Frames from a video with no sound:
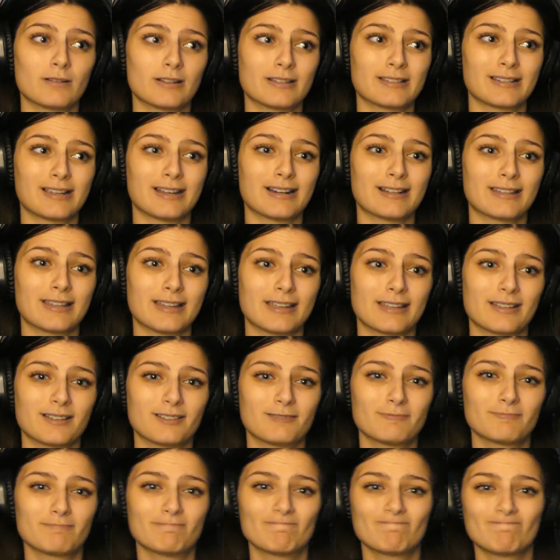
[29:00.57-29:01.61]
it's kind of like
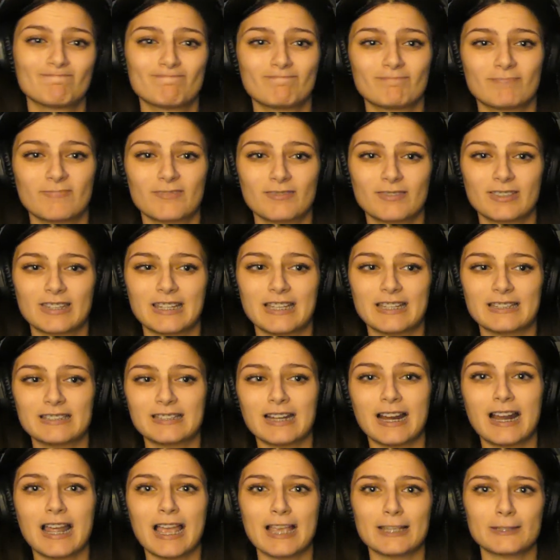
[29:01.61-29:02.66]
it's
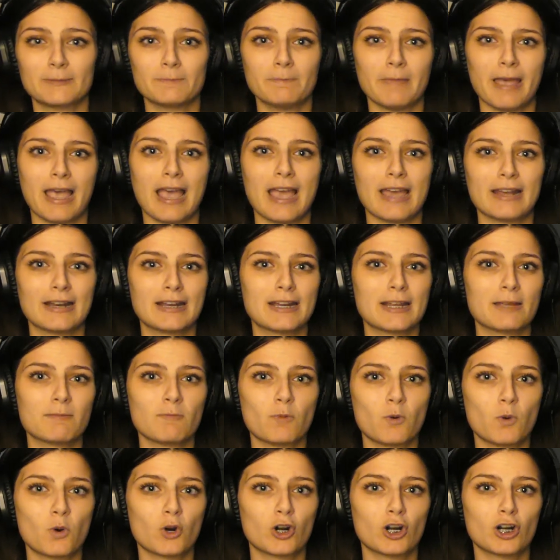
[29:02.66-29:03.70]
not as bad
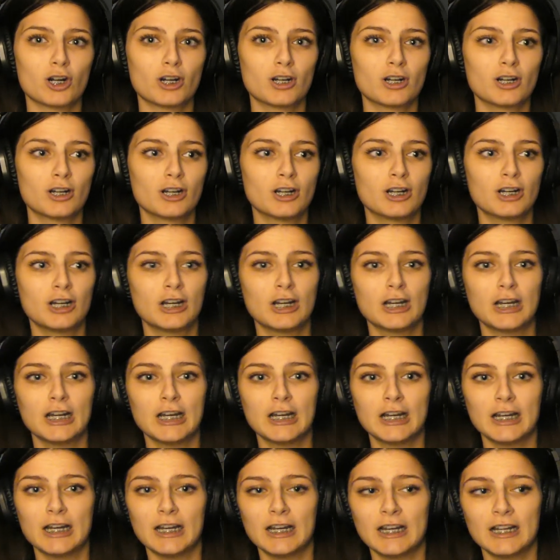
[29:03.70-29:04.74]
anymore.
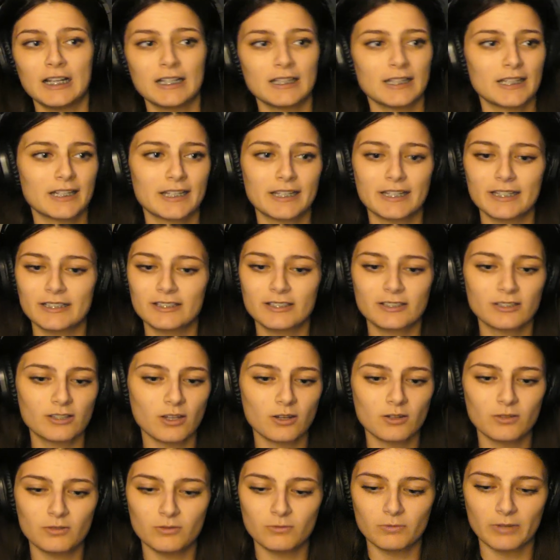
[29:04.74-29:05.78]
Like, it's
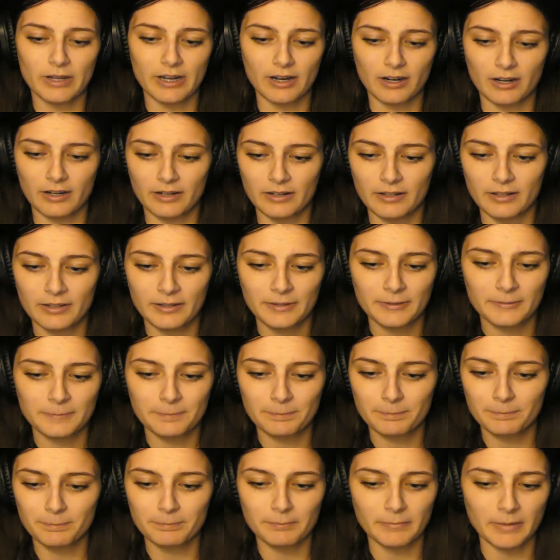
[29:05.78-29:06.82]
so weird.
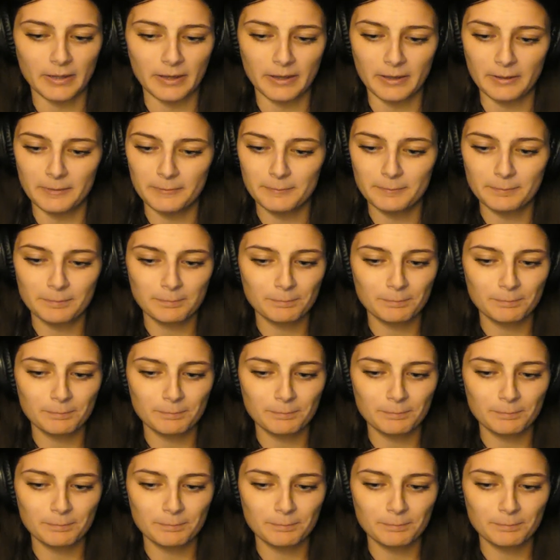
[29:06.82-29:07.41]
But